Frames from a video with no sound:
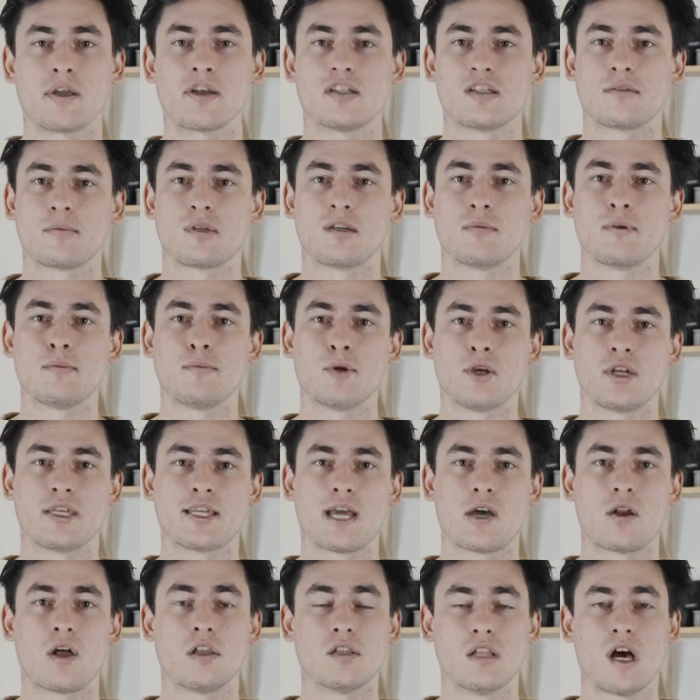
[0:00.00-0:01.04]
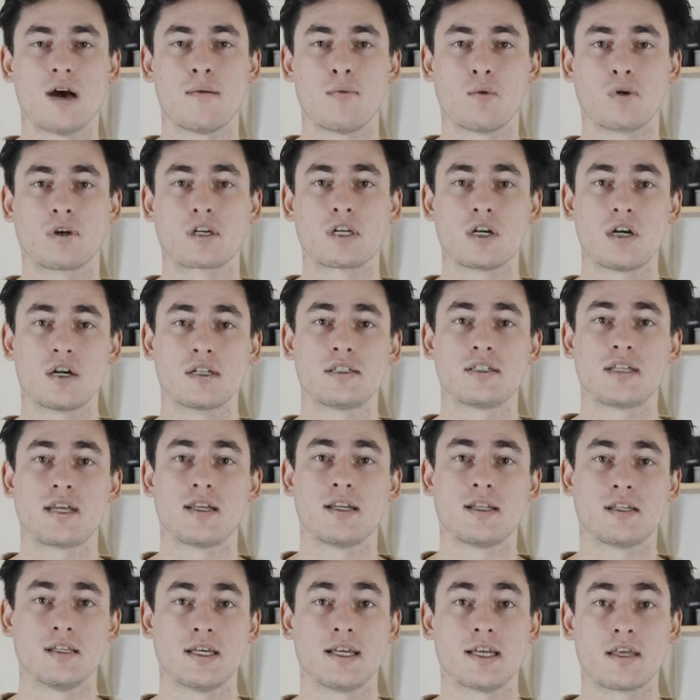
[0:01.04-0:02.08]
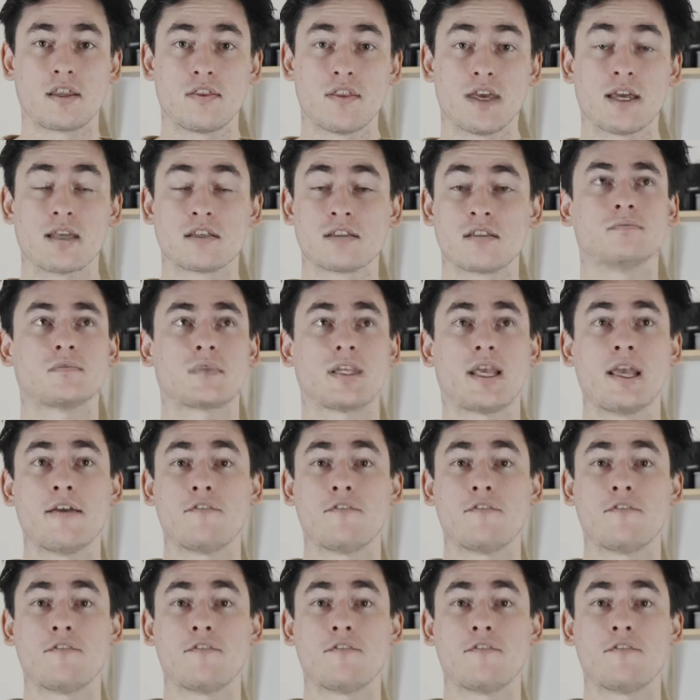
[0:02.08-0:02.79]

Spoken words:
because I'm going to be putting out a lot more content like this.